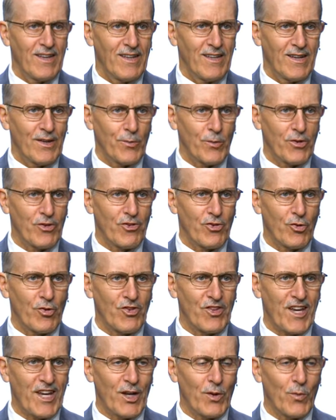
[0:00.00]
And when
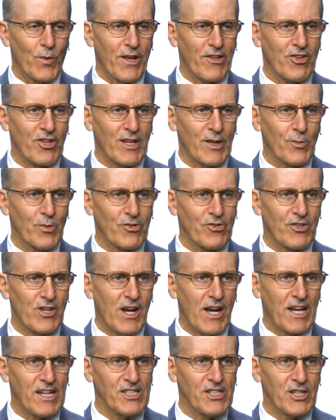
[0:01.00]
Susanna Wesley was
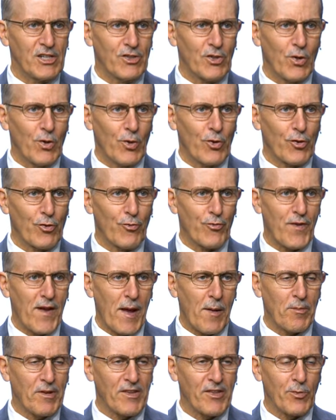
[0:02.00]
dying, she told her
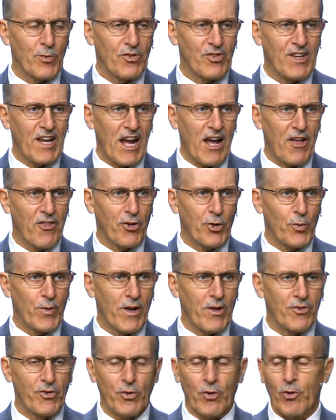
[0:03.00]
family that was gathered
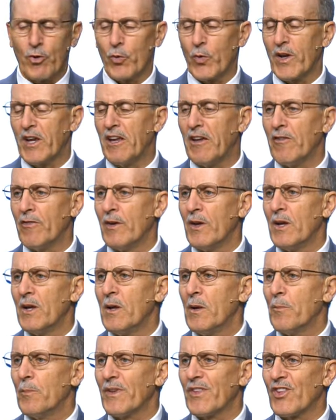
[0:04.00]
around, Don't grieve,
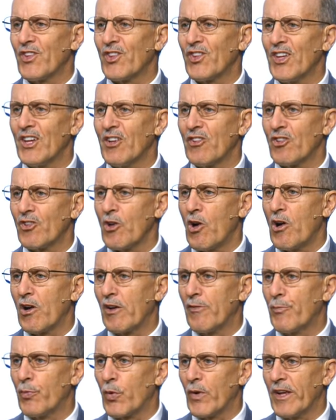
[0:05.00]
but sing a song
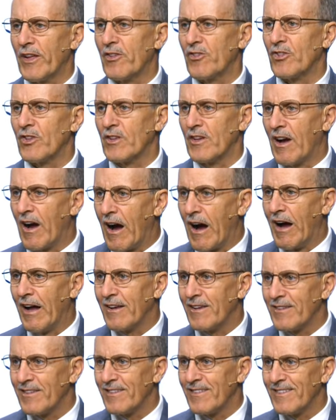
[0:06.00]
of praise to God.
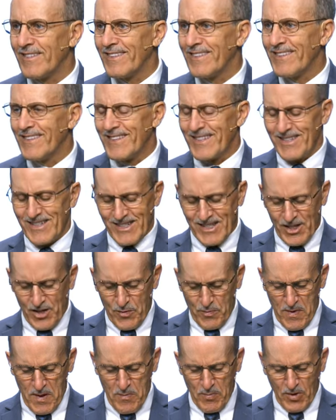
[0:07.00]
These
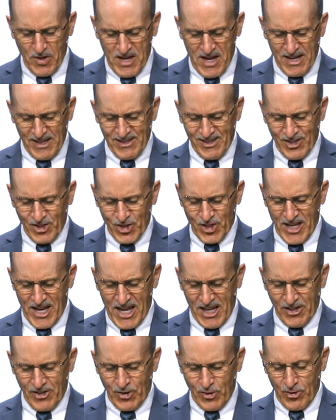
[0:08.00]
people had good
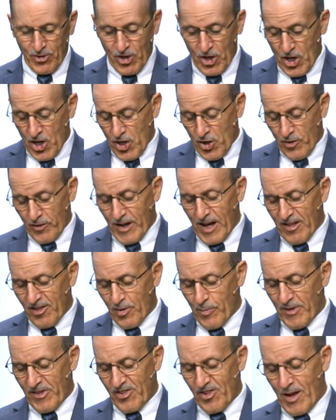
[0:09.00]
attitudes. You've got
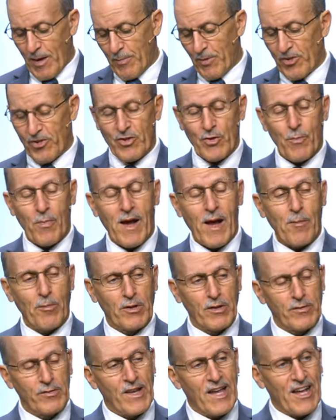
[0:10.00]
some examples in the
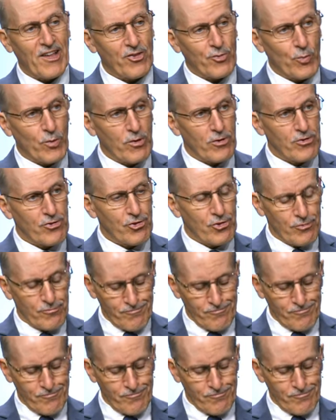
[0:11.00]
Bible of last words.